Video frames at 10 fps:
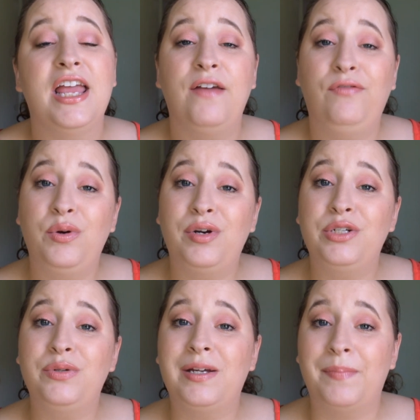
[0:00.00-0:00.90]
If you are
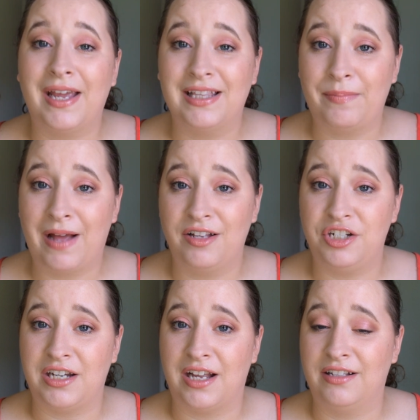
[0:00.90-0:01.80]
doing a Pan That palette
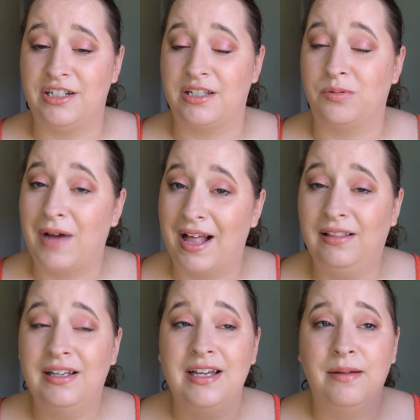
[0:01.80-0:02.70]
challenge as
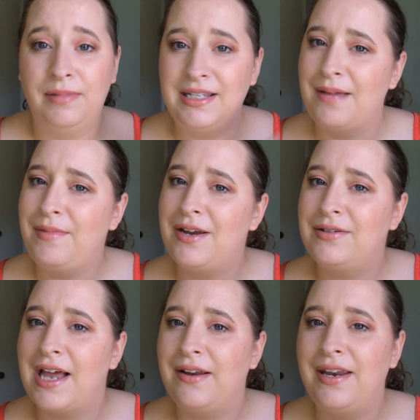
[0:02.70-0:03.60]
well, please let me know
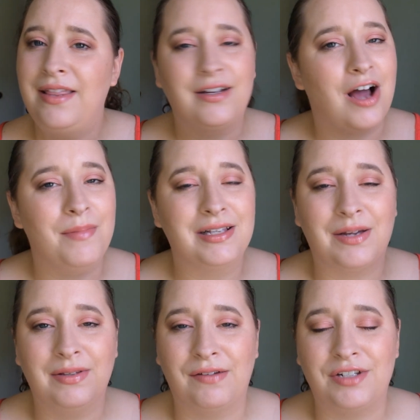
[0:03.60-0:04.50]
down in the comments.
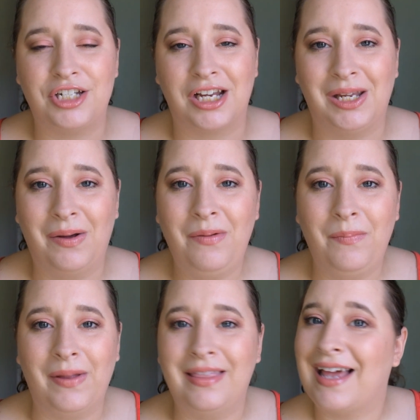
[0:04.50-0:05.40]
I would love to check you
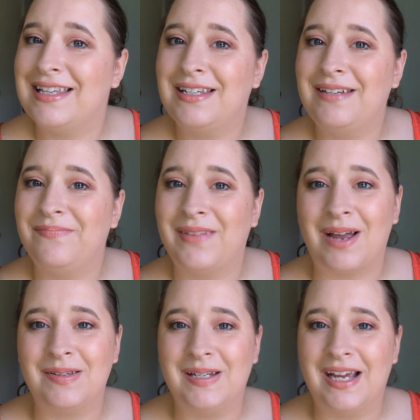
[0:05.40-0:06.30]
out. But that is it, and
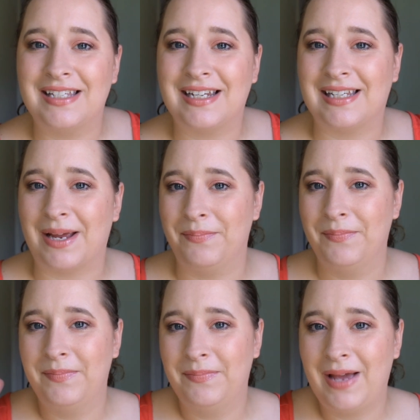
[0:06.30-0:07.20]
I'll see you guys next time.
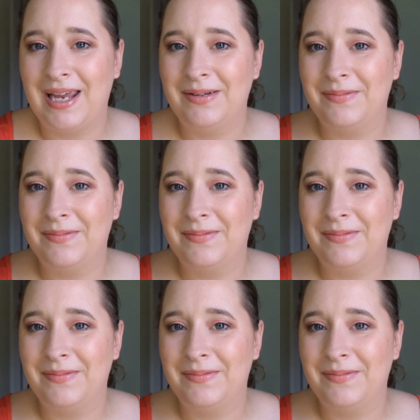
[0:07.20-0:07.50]
Bye!